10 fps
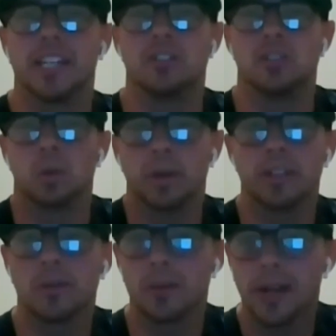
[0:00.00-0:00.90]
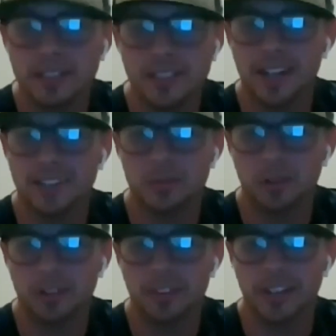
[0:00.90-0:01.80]
enjoyed the White Sox
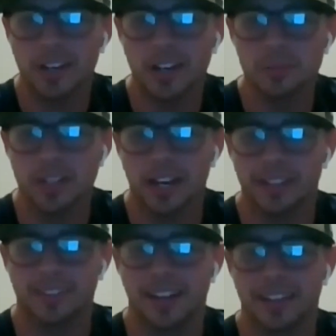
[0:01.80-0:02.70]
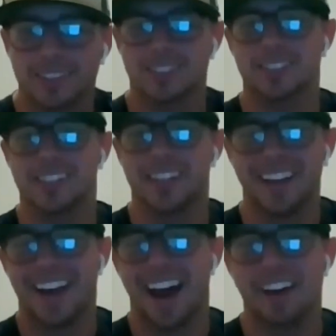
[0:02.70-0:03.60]
more than the Cubs.
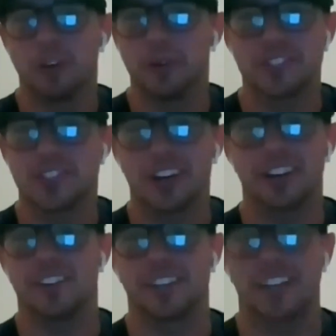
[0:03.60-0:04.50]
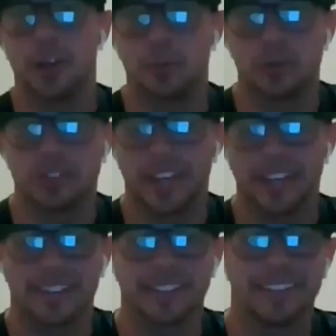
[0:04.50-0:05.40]
I've always thought of the Cubs as
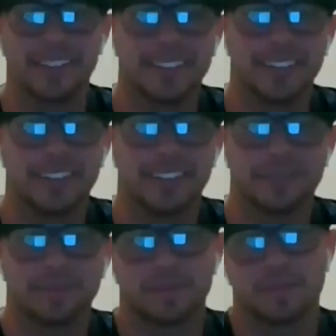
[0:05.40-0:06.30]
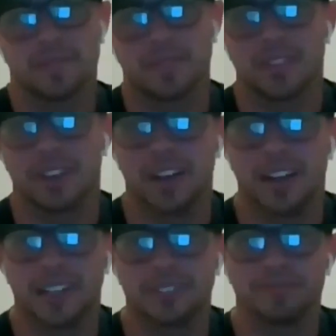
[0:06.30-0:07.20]
like,
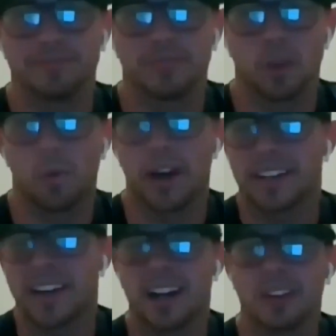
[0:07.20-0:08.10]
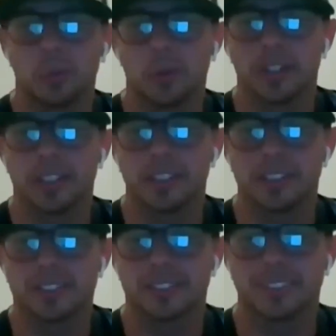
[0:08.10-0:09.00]
the white collar
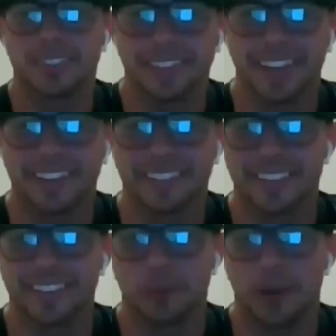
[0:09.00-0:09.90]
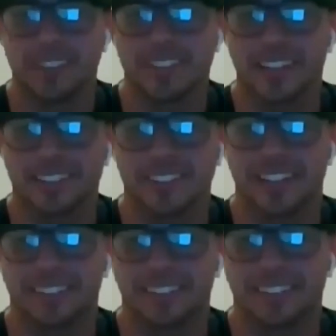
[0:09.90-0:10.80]
workers and like the White Sox,
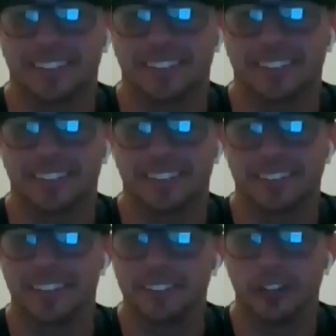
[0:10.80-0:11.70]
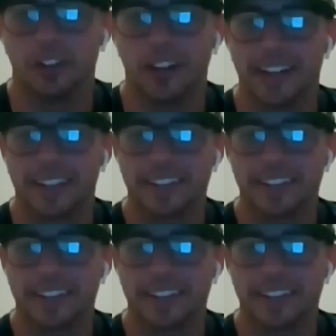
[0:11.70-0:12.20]
like the little